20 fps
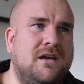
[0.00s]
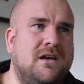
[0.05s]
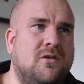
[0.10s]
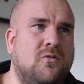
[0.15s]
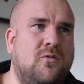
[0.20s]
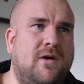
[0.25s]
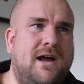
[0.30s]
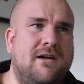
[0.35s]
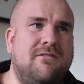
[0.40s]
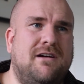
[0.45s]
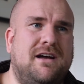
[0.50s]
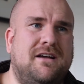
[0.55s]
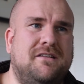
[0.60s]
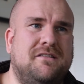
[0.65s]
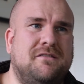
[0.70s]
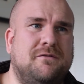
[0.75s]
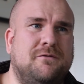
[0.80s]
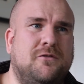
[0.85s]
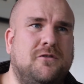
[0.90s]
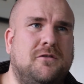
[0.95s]

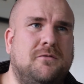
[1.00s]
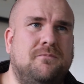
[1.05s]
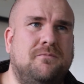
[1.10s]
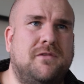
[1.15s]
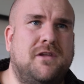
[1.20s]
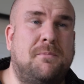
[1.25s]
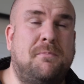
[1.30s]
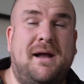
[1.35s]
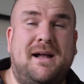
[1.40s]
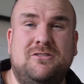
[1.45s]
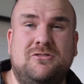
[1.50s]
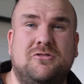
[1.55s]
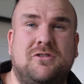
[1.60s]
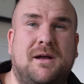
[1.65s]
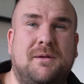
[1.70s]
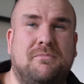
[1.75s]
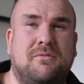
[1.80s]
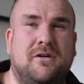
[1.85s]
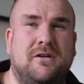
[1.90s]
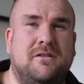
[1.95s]
whereas from a
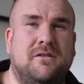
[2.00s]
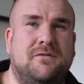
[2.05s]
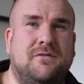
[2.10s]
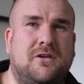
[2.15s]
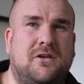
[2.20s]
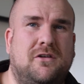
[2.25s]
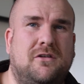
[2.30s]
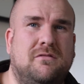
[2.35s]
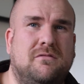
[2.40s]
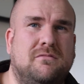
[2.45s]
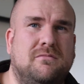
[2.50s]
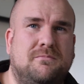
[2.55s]
petrolhead point of view,